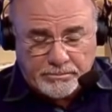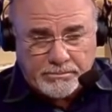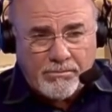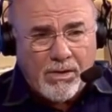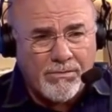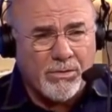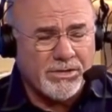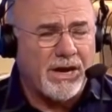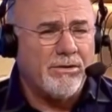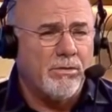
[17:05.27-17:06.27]
of course, I
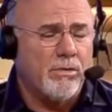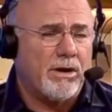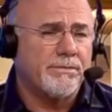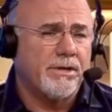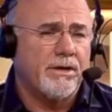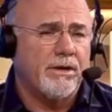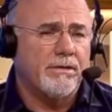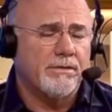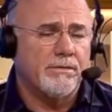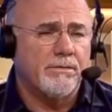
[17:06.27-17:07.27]
knew what I was getting
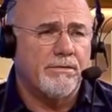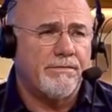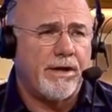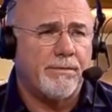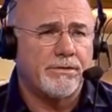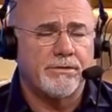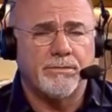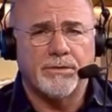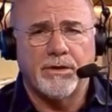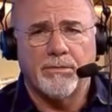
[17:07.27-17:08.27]
into, and the families knew what
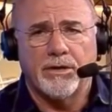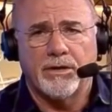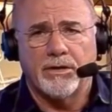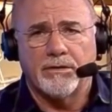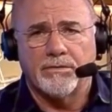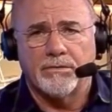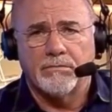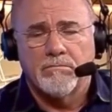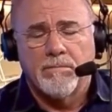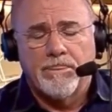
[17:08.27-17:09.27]
they were getting into,
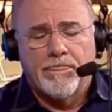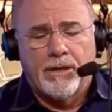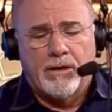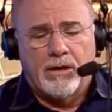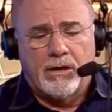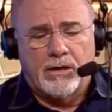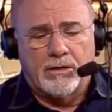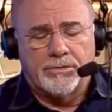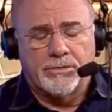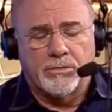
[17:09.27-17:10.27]

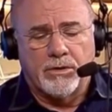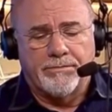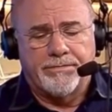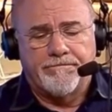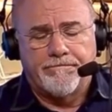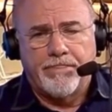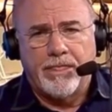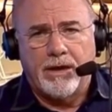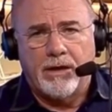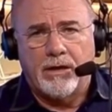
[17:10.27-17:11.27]
sort of.
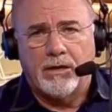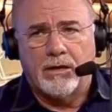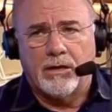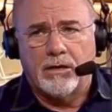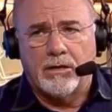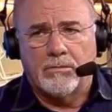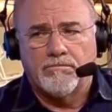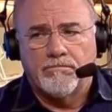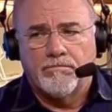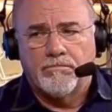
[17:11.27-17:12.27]
And the
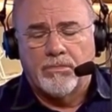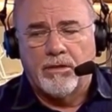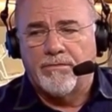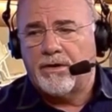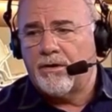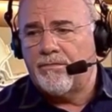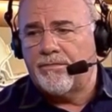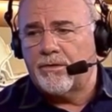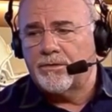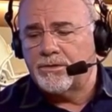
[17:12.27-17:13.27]
very
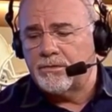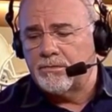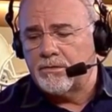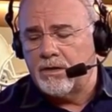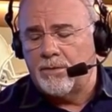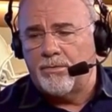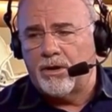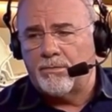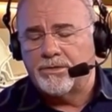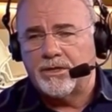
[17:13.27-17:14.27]
first couple, I'm
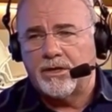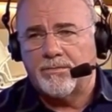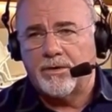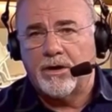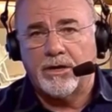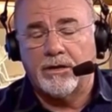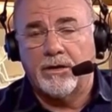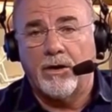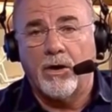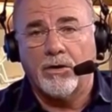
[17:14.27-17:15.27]
sitting up there, I get in an
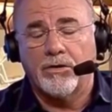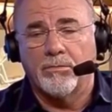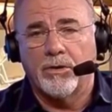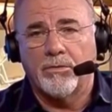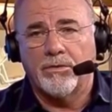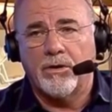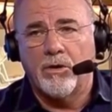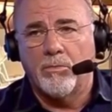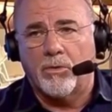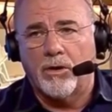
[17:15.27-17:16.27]
argument with Oprah.